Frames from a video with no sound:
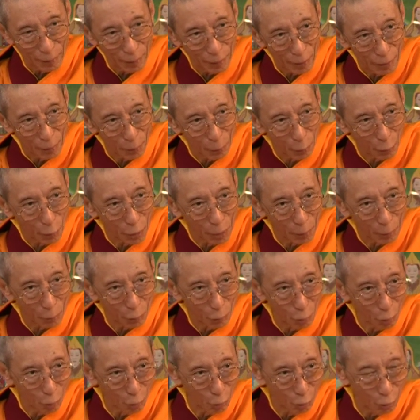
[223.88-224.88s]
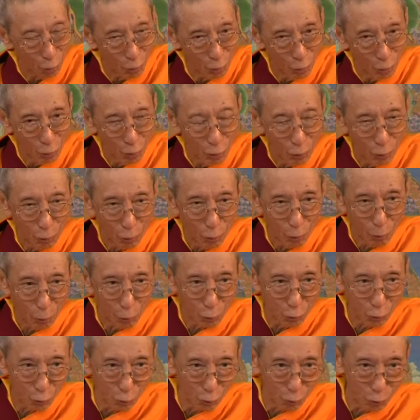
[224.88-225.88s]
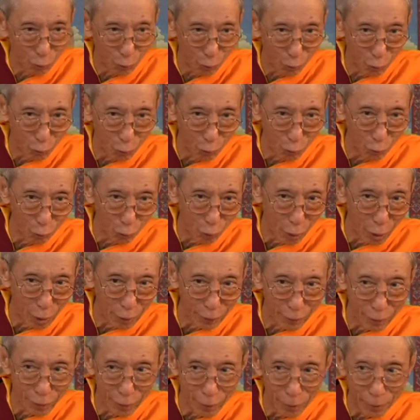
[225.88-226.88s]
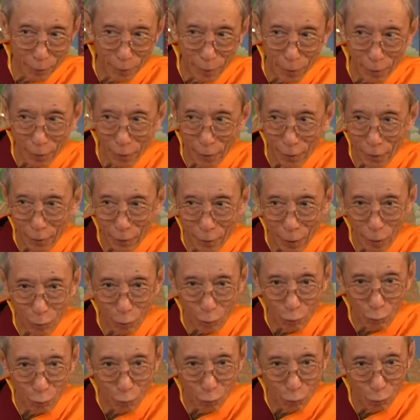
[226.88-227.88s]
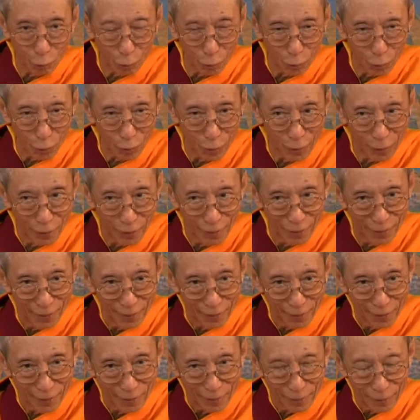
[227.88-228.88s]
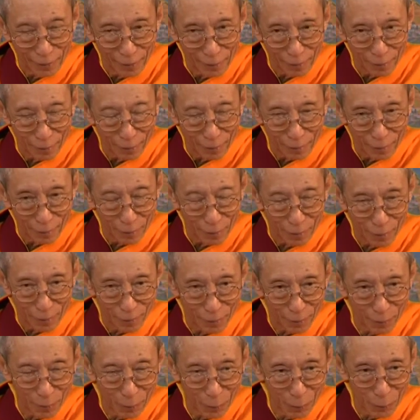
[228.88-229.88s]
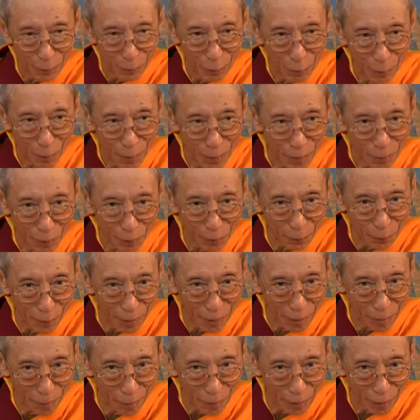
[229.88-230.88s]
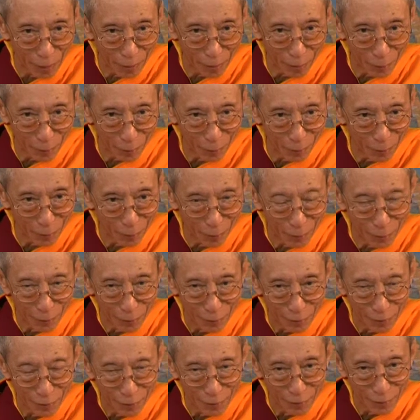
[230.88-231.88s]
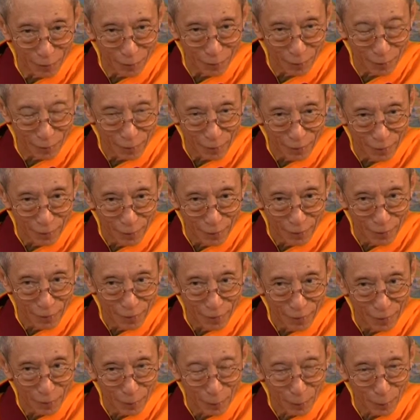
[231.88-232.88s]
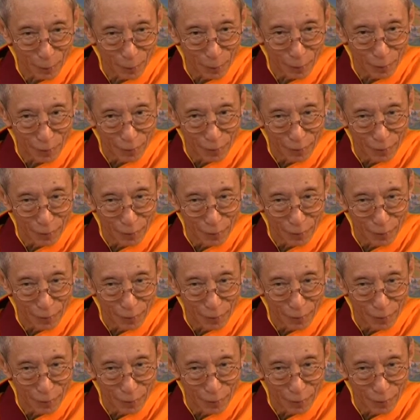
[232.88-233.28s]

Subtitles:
Animal have no opportunity to sue us, if they sue. Yeah, we may be very bad, you know.